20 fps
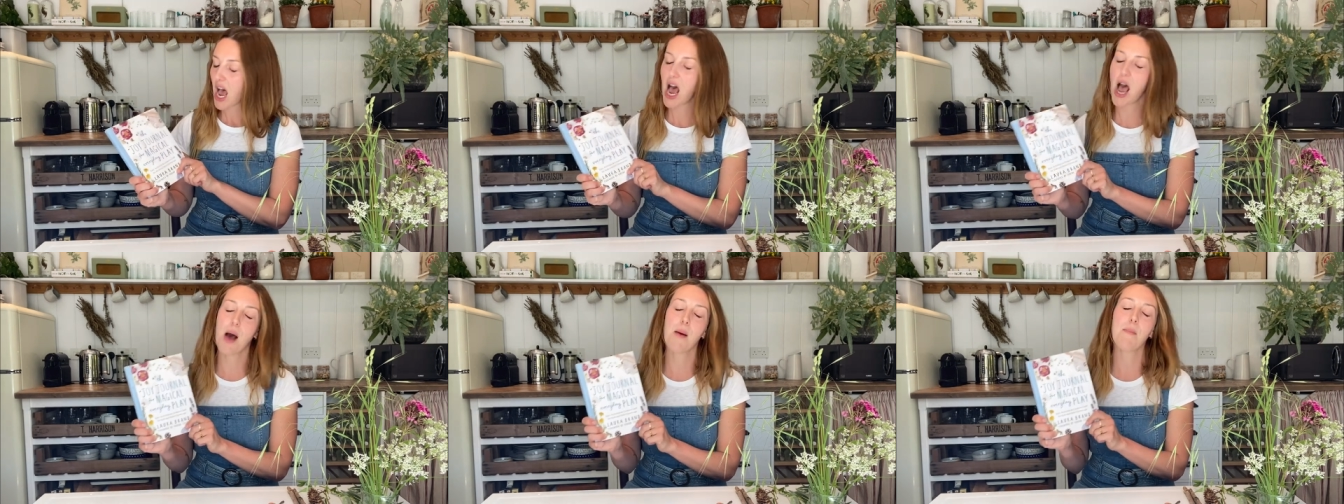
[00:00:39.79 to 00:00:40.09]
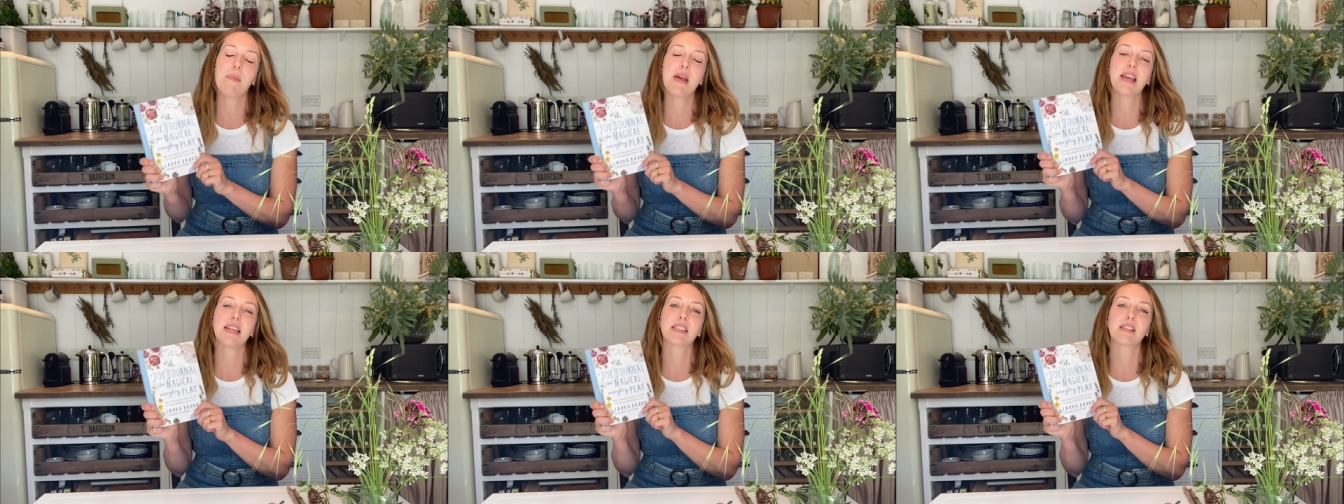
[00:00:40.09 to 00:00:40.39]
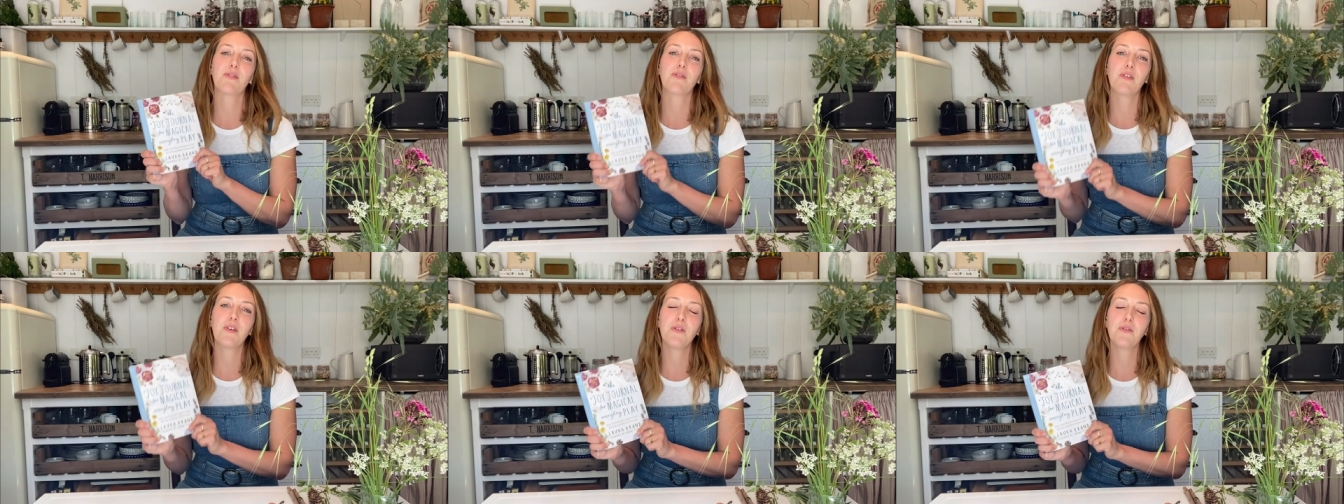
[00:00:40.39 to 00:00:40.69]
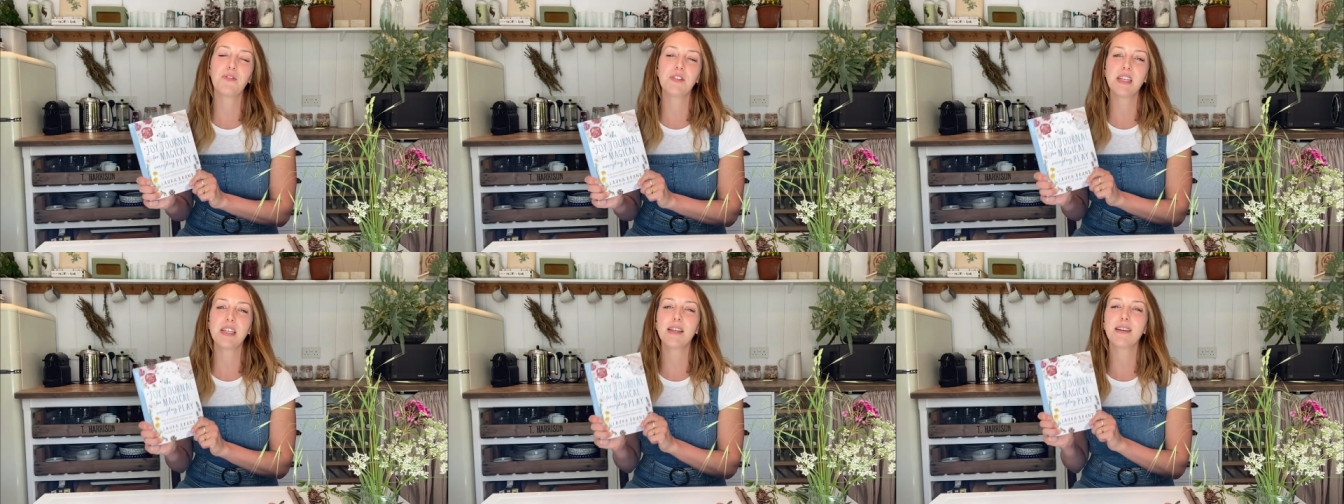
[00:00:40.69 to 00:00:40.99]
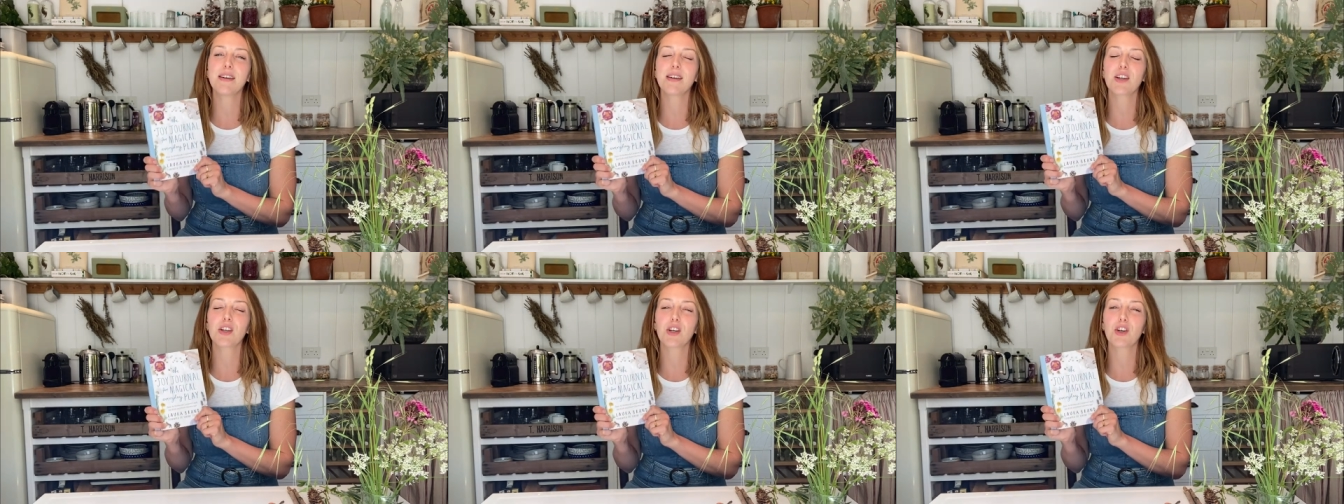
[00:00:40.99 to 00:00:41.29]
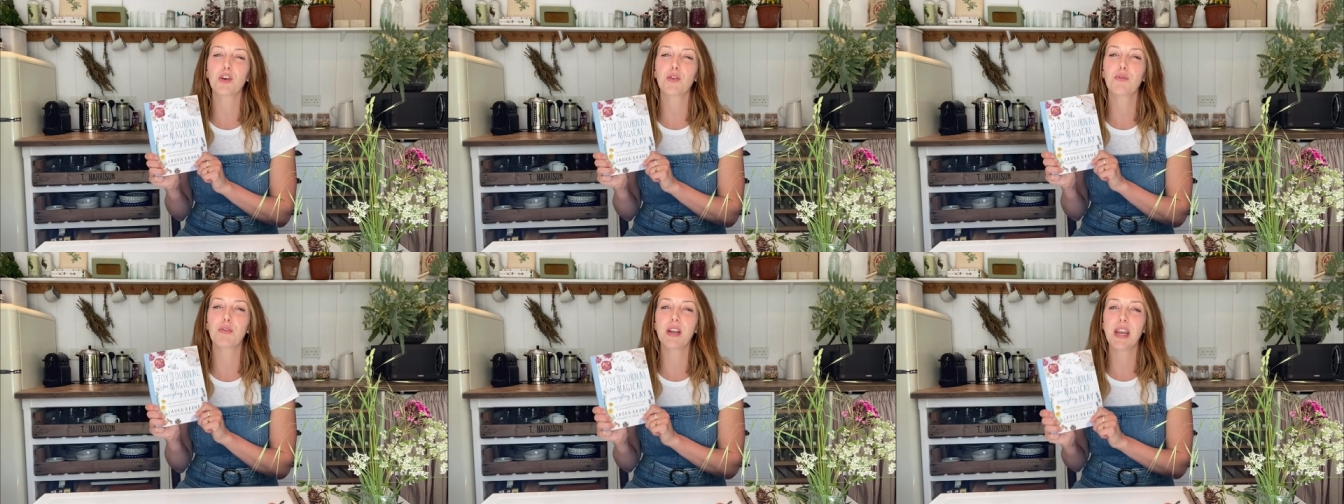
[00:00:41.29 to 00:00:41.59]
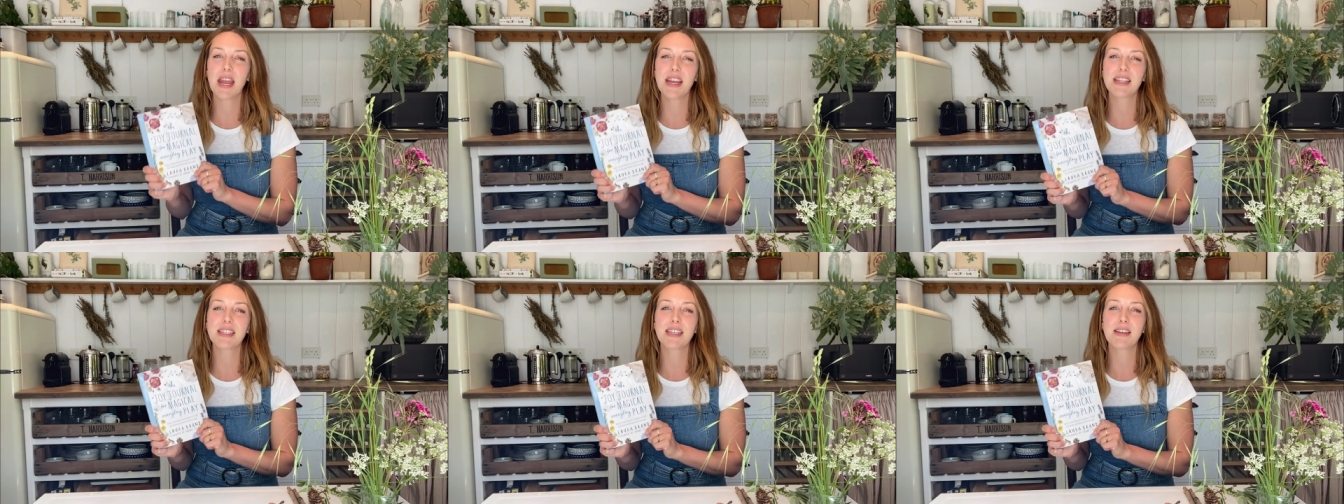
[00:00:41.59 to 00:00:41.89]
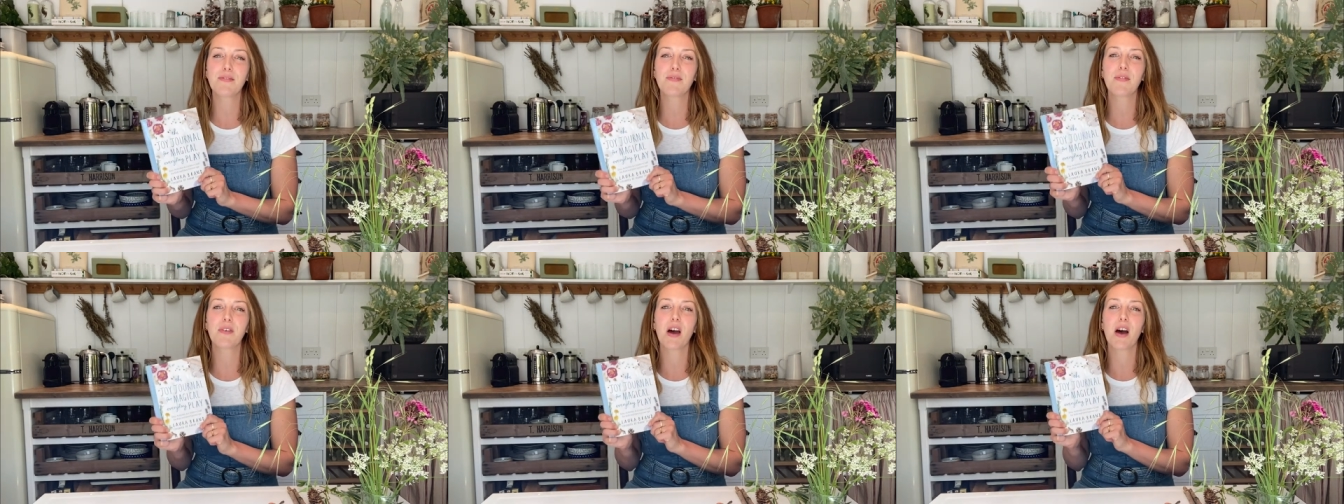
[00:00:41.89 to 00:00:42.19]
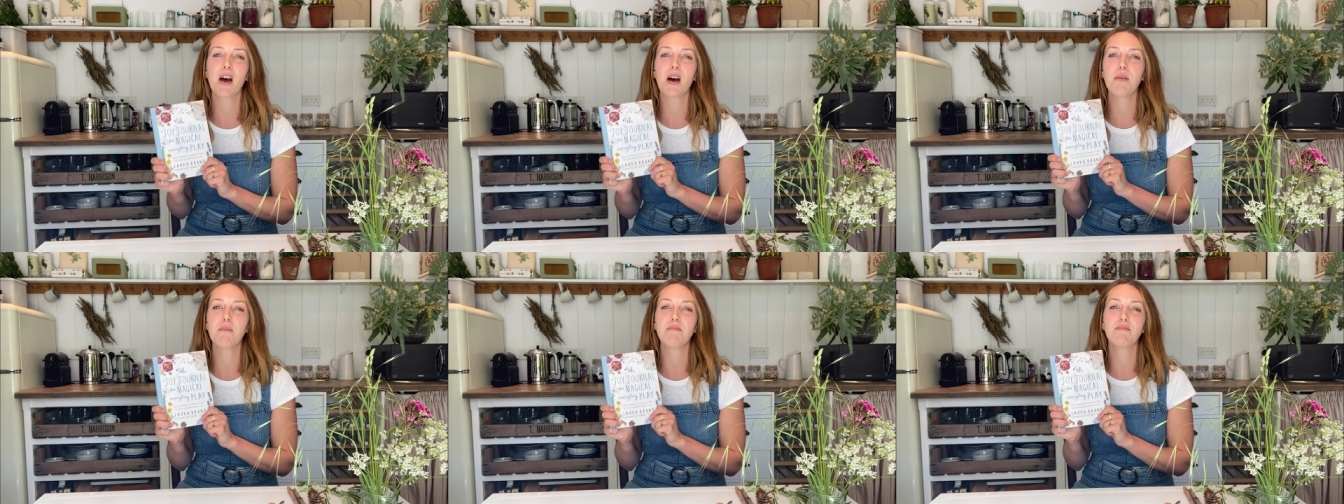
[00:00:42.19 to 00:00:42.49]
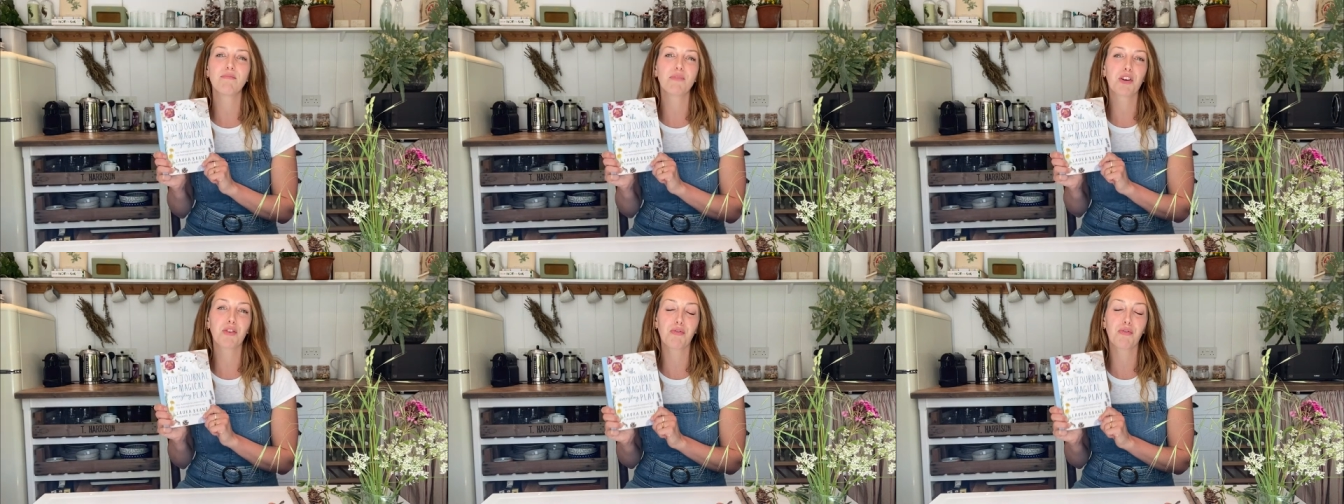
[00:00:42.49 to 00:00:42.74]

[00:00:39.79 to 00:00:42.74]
Um, it's 50 creative um,